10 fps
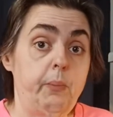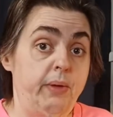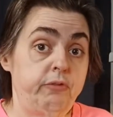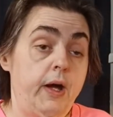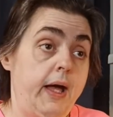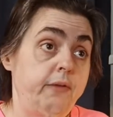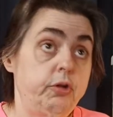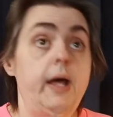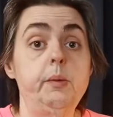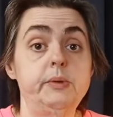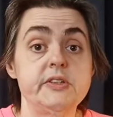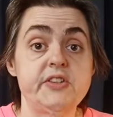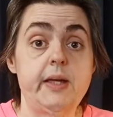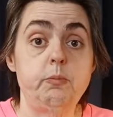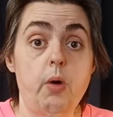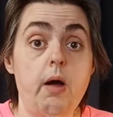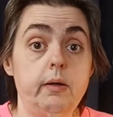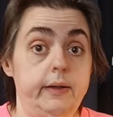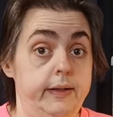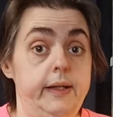With try, I've tried it with the steamed
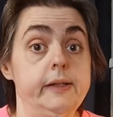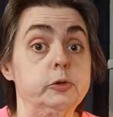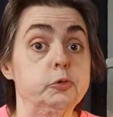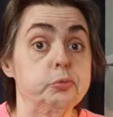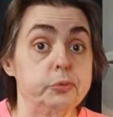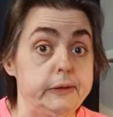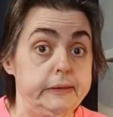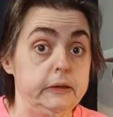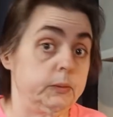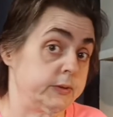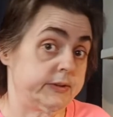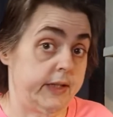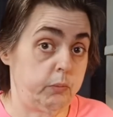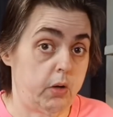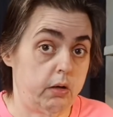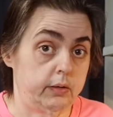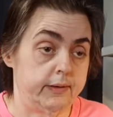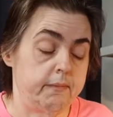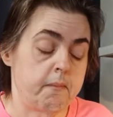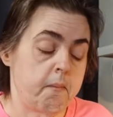broccoli, and it is really good with steamed
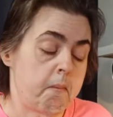broccoli.